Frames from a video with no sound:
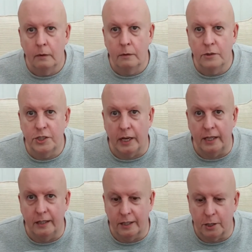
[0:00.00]
It's
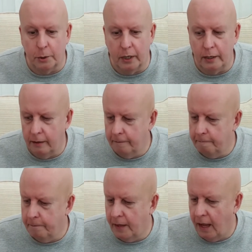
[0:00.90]
taking that okay.
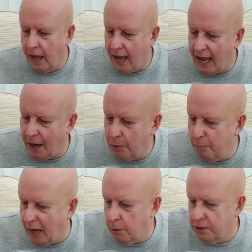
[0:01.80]
How
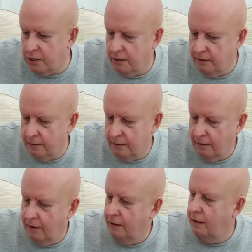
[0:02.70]
about
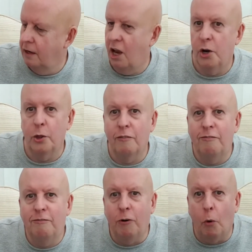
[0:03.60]
another
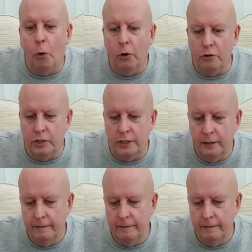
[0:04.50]
400?